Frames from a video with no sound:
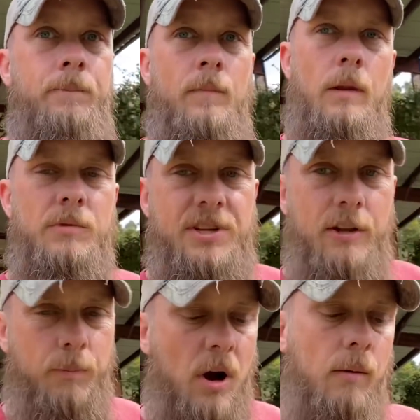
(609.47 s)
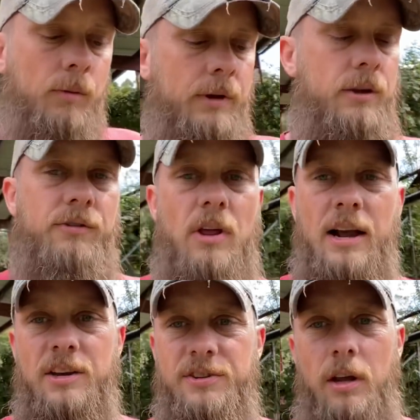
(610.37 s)
But see, the problem is, like
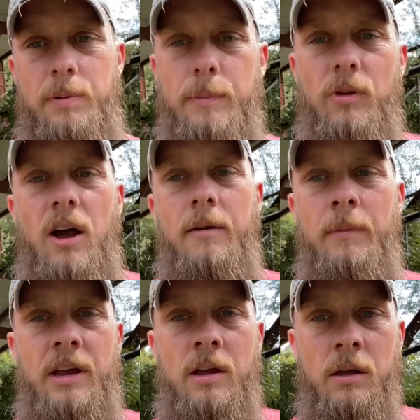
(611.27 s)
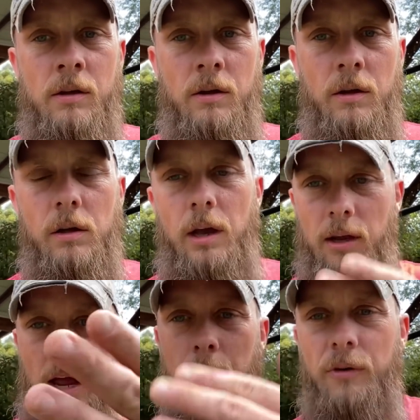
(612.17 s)
I said, people like me and
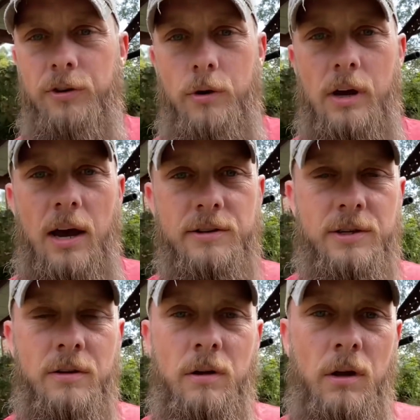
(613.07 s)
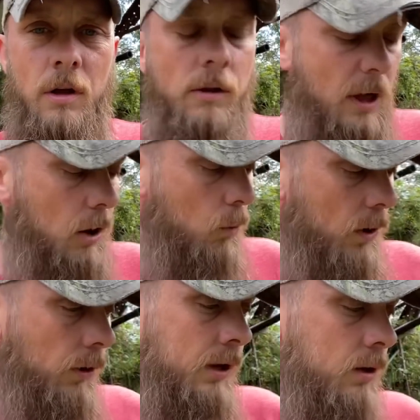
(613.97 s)
like most of you guys that are
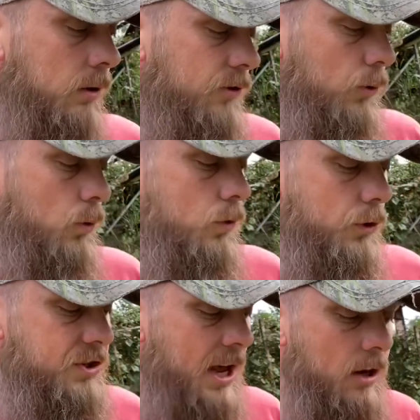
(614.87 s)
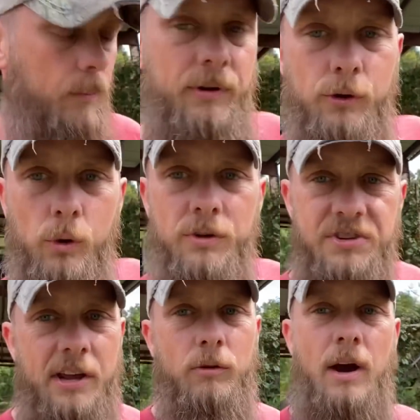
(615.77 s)
willing to stand up and do and
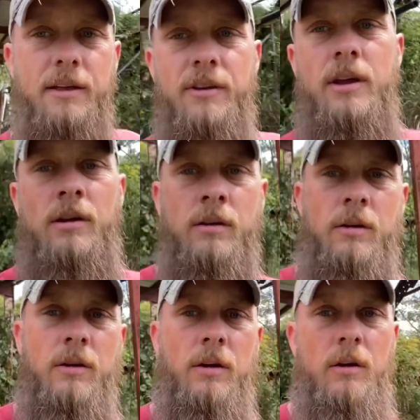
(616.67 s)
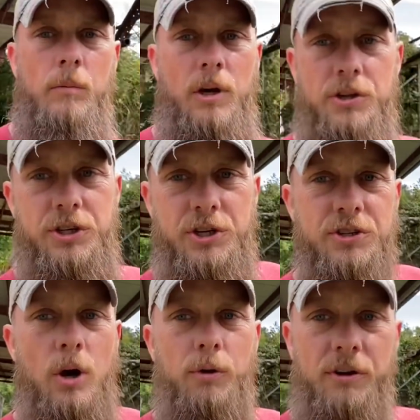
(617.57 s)
say the right thing, because you just
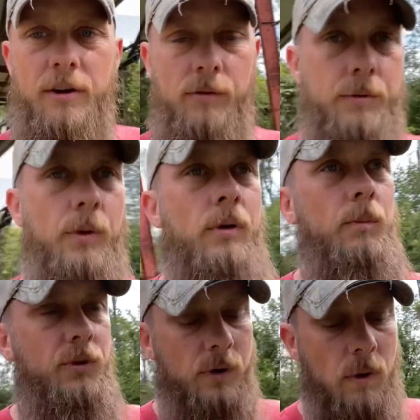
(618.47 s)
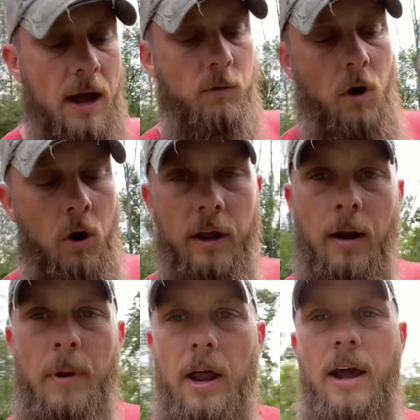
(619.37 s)
know the difference between right and wrong. And I'm
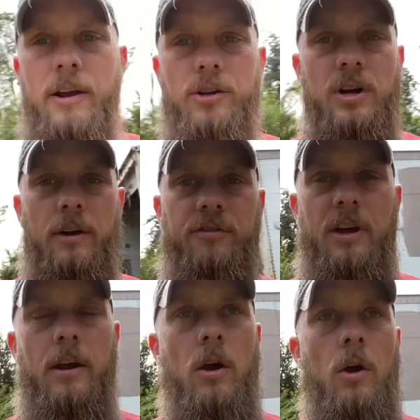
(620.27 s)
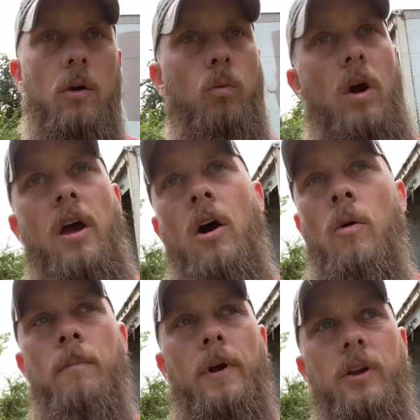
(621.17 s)
not out here trying to say, well,
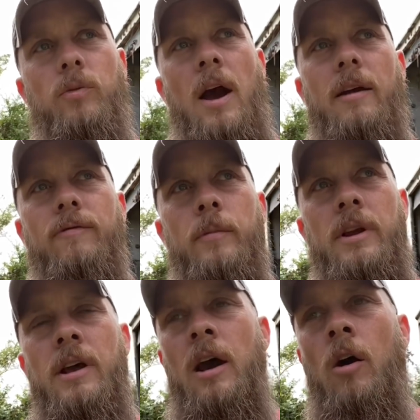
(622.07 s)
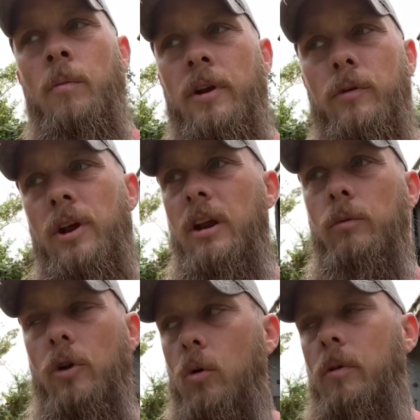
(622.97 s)
it's right for me now, but it would
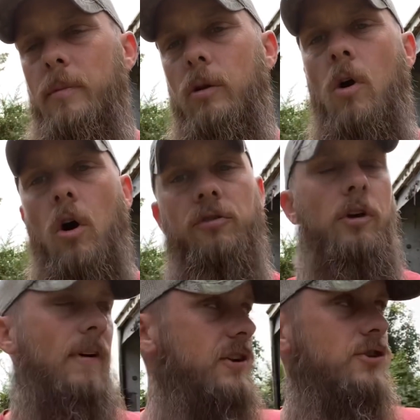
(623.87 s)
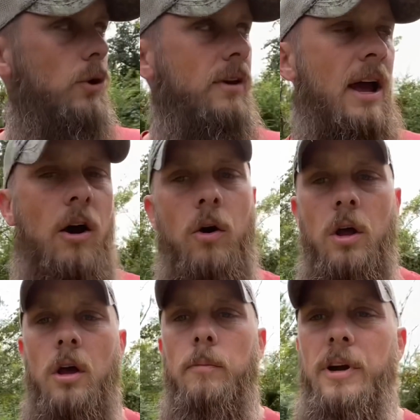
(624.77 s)
normally be wrong. So if I just do it now
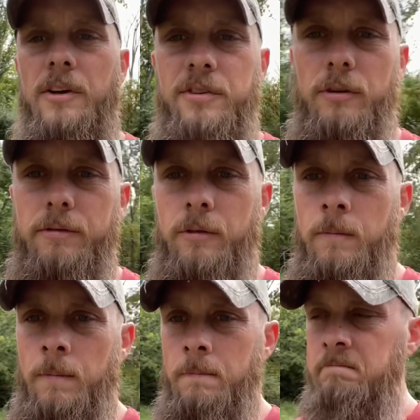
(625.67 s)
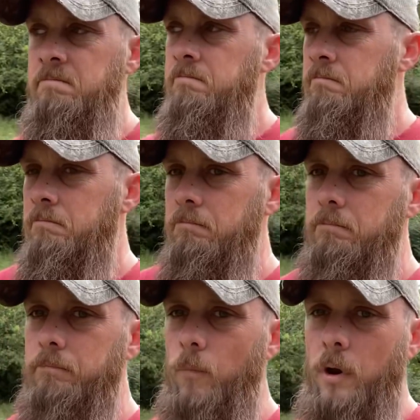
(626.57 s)
because of
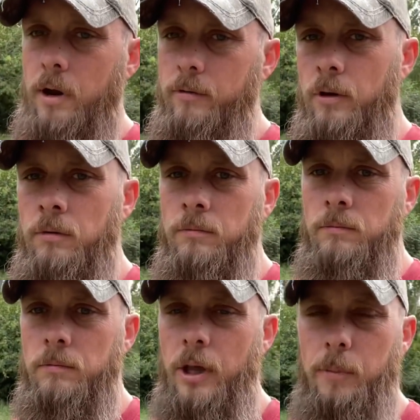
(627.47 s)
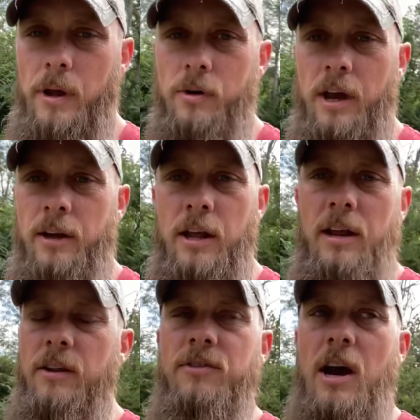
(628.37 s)
whatever, it'll be okay.
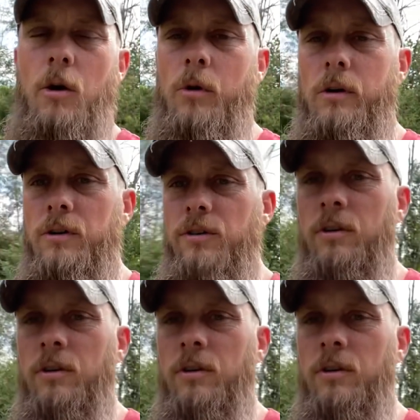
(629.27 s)
That's not how it works.